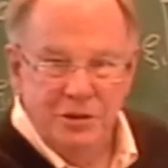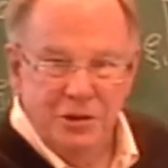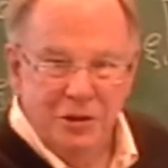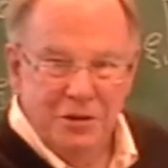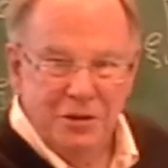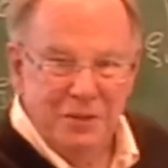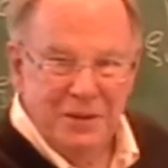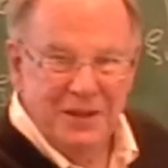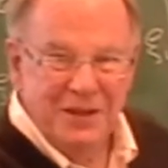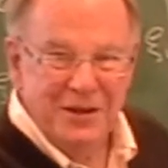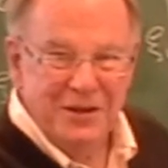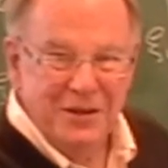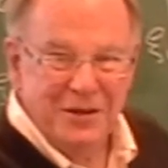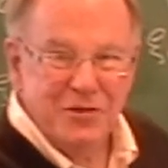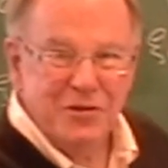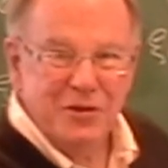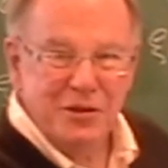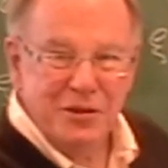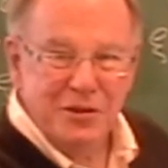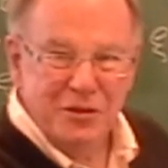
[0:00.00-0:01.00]
We talked about
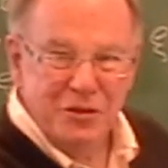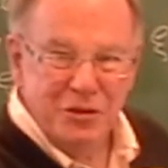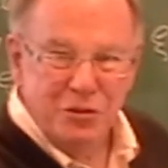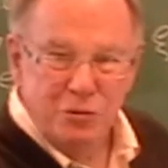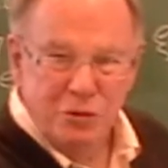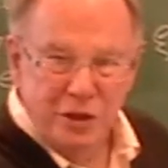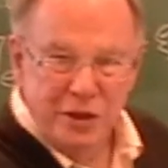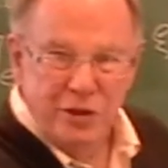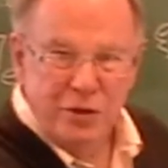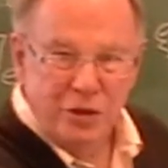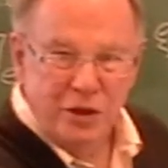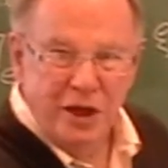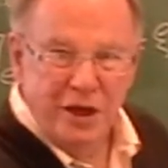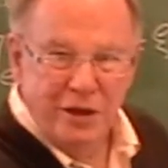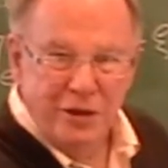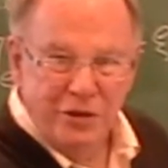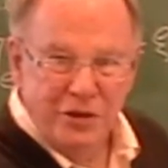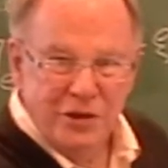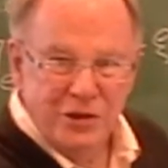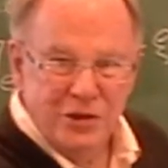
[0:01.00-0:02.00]
that yesterday. You're really
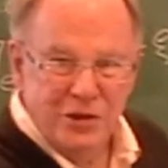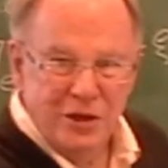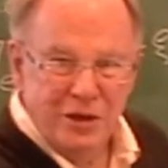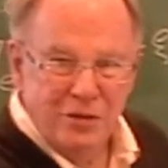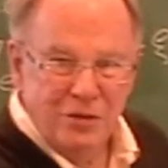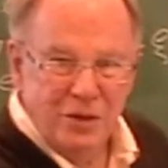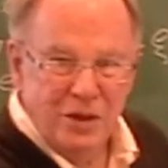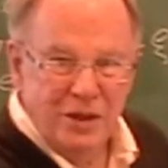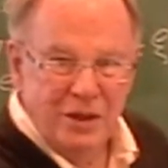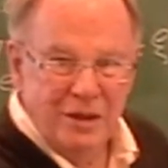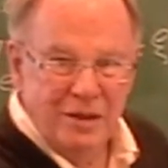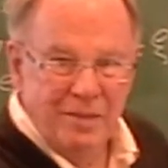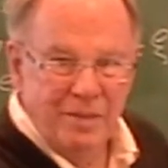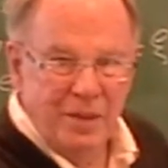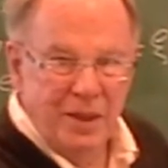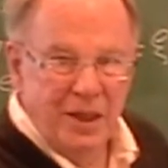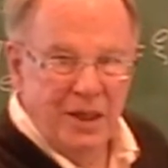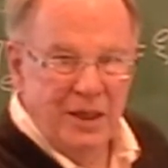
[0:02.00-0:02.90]
okay on this now, right?